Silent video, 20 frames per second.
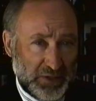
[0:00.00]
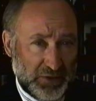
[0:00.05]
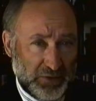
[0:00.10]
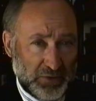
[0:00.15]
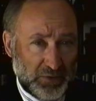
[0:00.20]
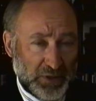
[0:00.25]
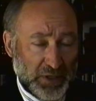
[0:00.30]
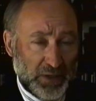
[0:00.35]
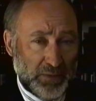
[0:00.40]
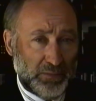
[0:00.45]

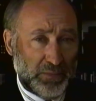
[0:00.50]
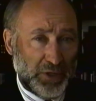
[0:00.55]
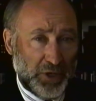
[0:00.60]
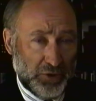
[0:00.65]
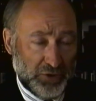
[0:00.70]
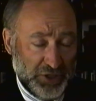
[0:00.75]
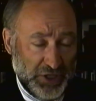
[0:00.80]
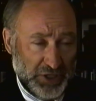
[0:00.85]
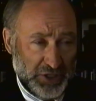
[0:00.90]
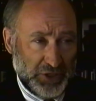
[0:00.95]
to
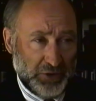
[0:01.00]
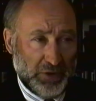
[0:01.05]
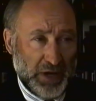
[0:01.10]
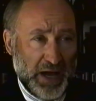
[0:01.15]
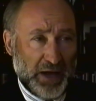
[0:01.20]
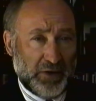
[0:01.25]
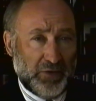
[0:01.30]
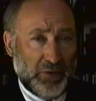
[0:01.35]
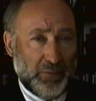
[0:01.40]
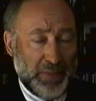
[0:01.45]
blow tissue
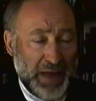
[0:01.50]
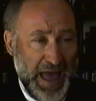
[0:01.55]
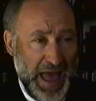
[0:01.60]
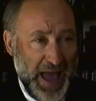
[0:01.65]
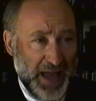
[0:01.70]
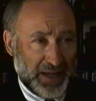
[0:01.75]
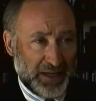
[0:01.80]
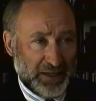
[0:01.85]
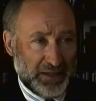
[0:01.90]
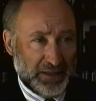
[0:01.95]
out of the
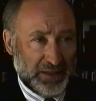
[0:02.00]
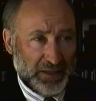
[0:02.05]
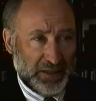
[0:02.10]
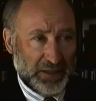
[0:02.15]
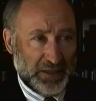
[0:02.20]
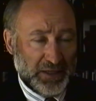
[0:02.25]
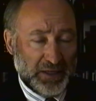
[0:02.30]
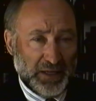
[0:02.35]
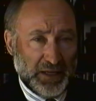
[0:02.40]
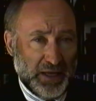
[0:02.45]
back
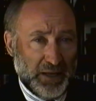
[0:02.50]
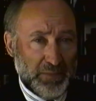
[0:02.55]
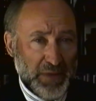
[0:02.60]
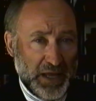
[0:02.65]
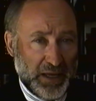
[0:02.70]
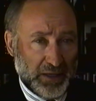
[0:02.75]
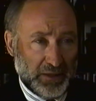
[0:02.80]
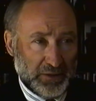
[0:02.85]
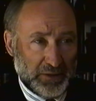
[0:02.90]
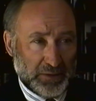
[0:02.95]
and
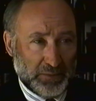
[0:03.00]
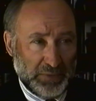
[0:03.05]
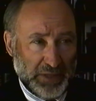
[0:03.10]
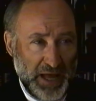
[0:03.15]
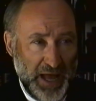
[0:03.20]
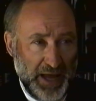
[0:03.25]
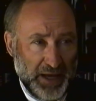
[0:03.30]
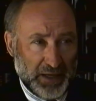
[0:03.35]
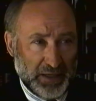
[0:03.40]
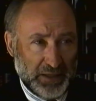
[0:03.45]
make it look
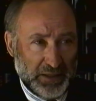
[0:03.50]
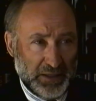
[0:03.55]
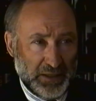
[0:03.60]
black.